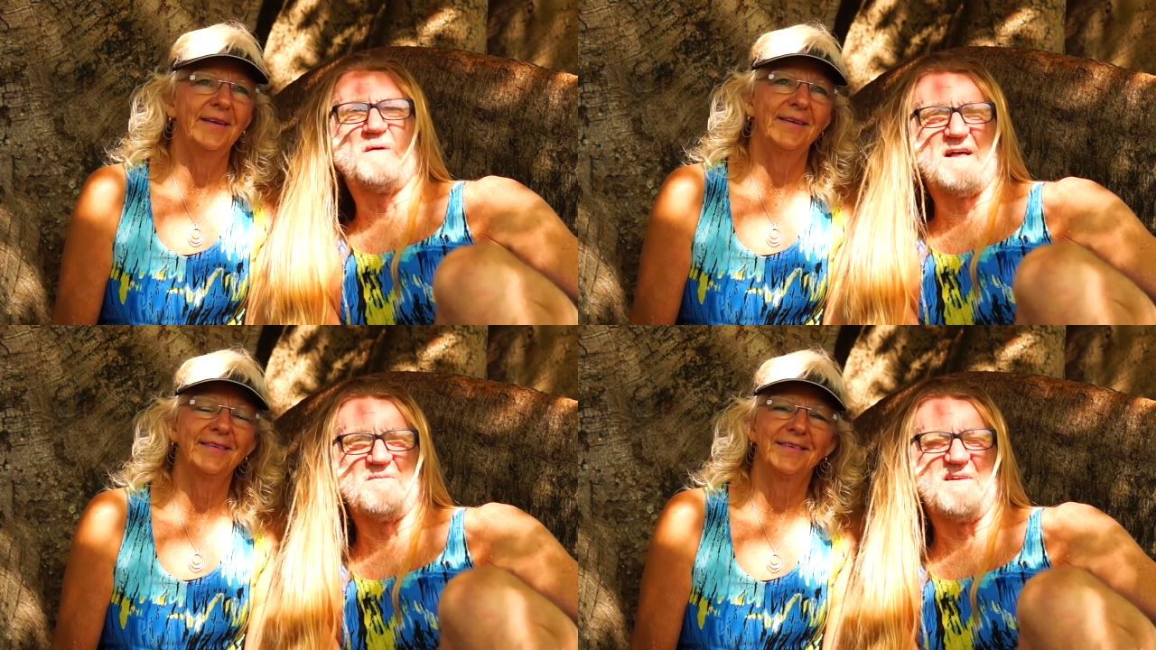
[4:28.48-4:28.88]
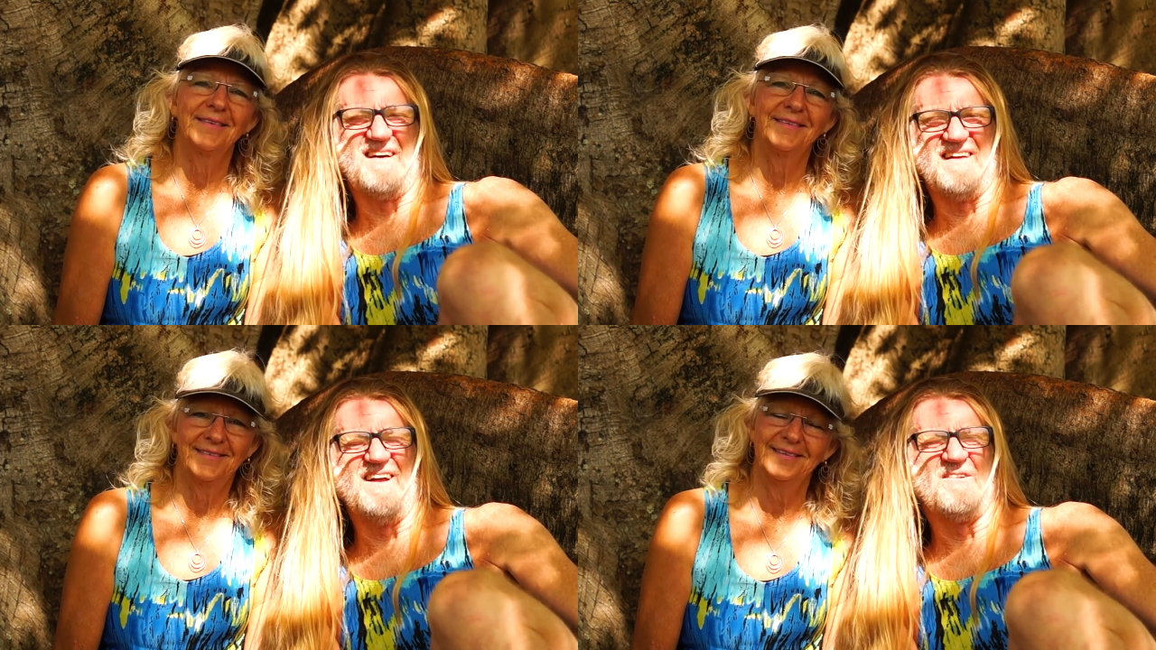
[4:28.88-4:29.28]
Speaker 1: It we is. come
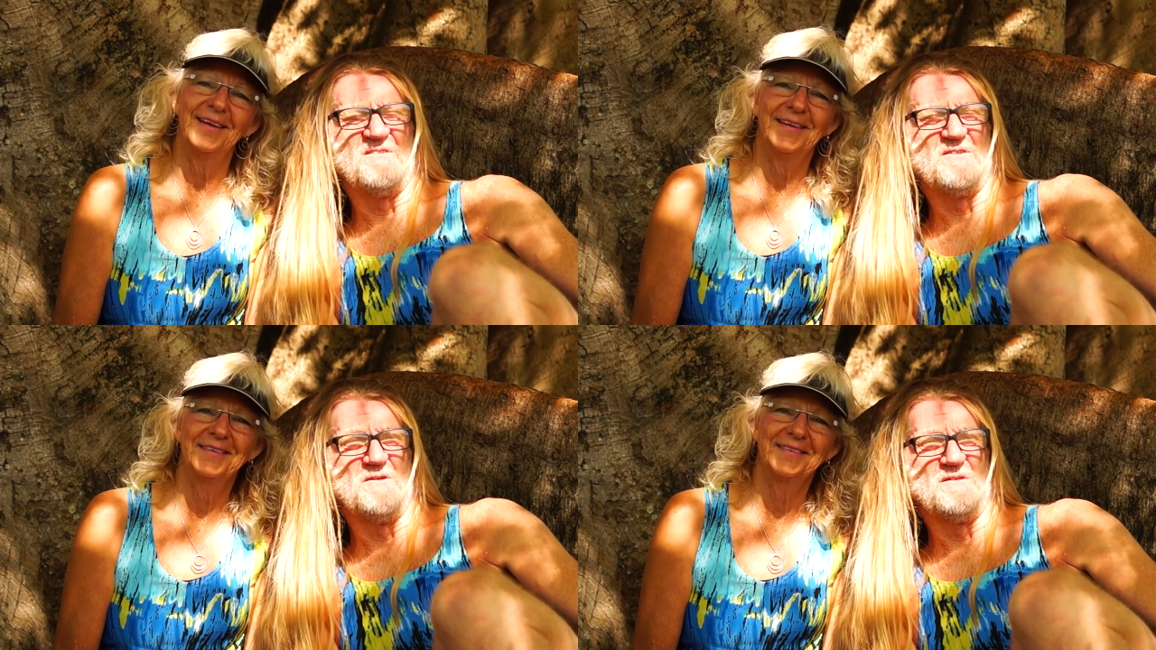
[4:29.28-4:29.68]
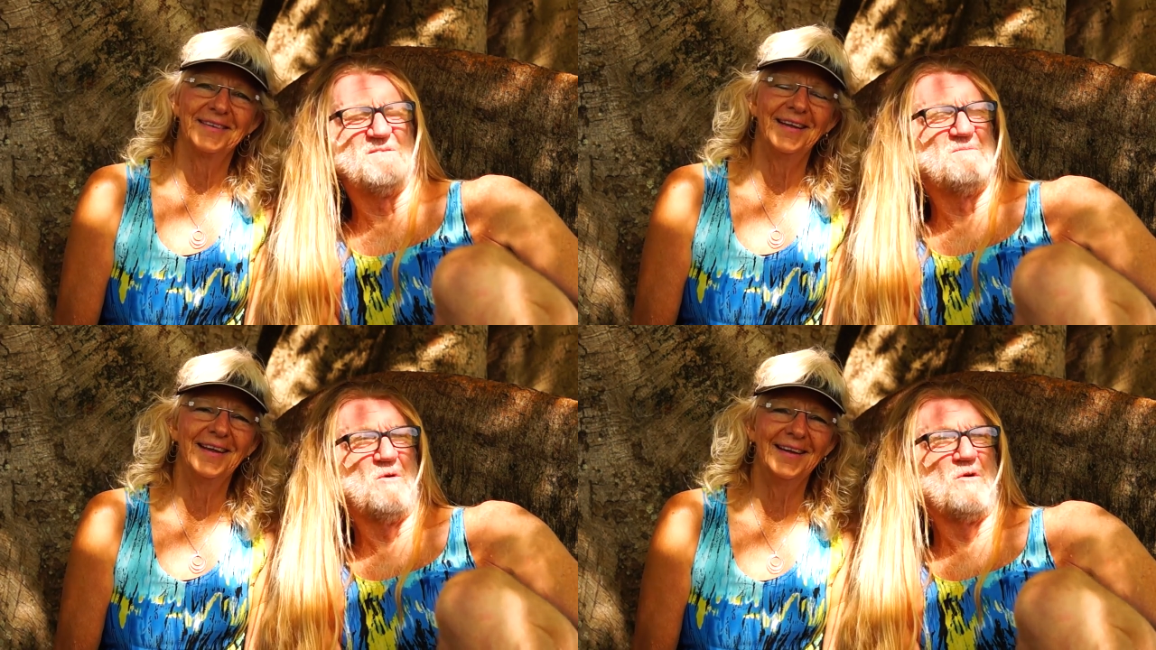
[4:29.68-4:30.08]
down here and yes. do
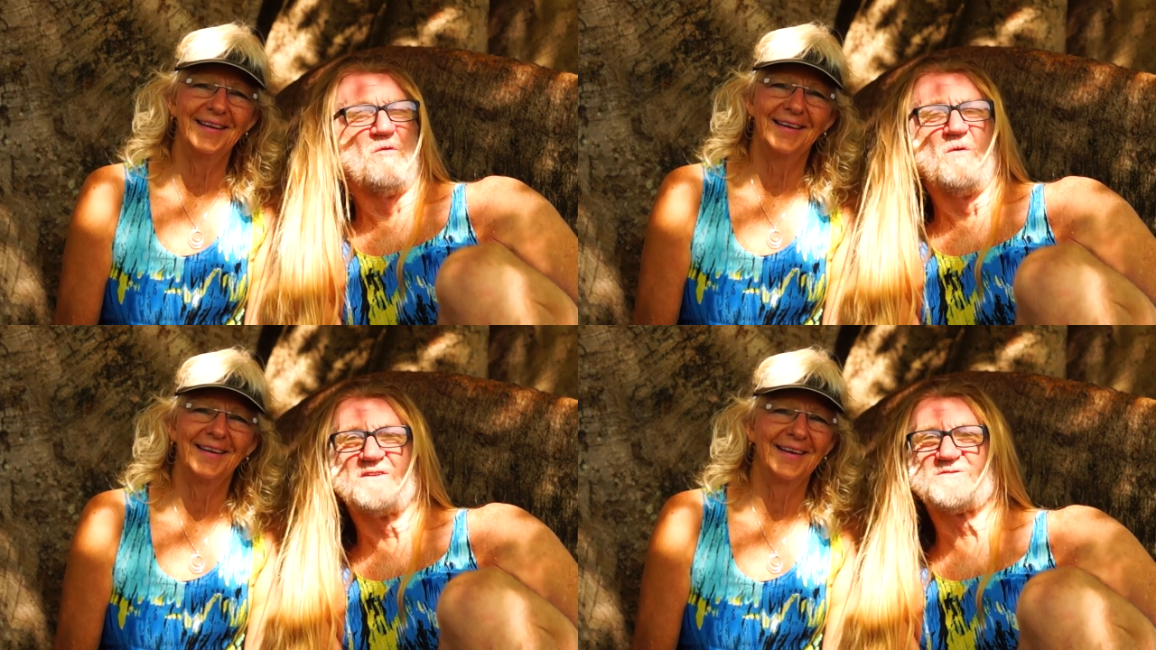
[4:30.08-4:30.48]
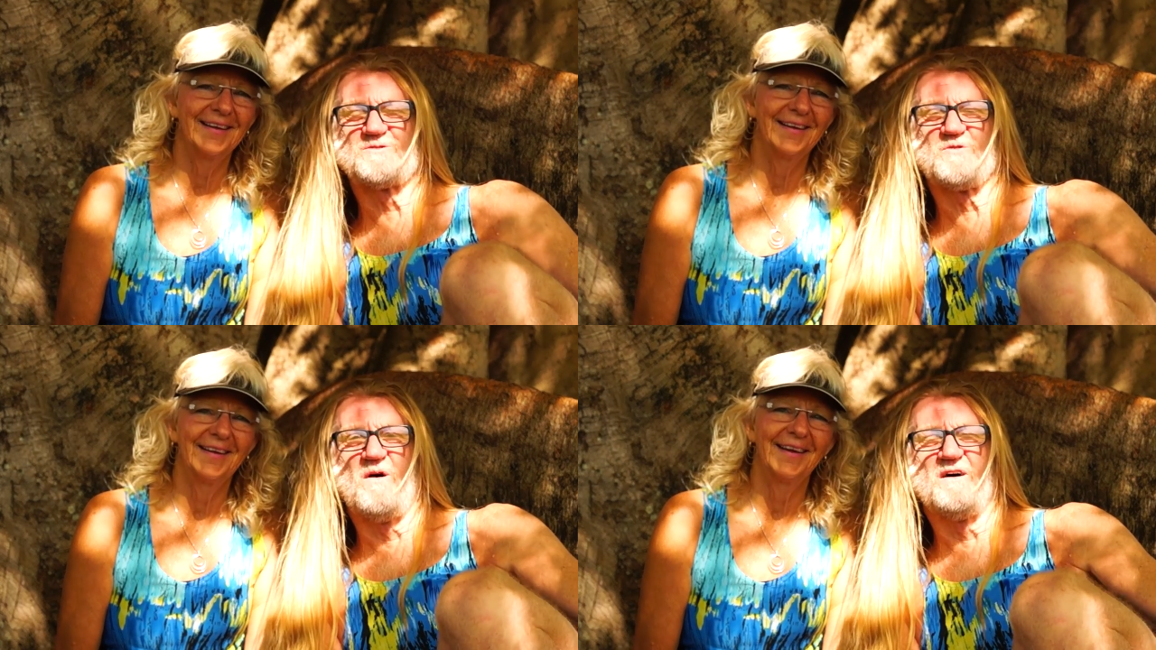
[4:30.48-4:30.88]
it more than once
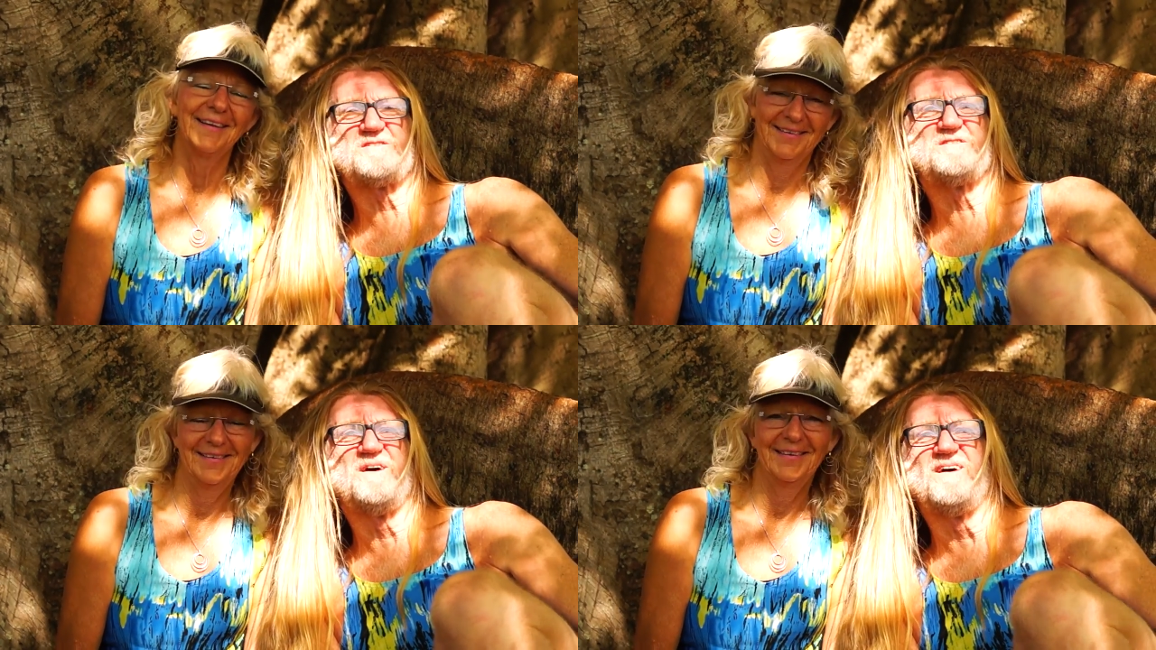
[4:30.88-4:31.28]
or twice, you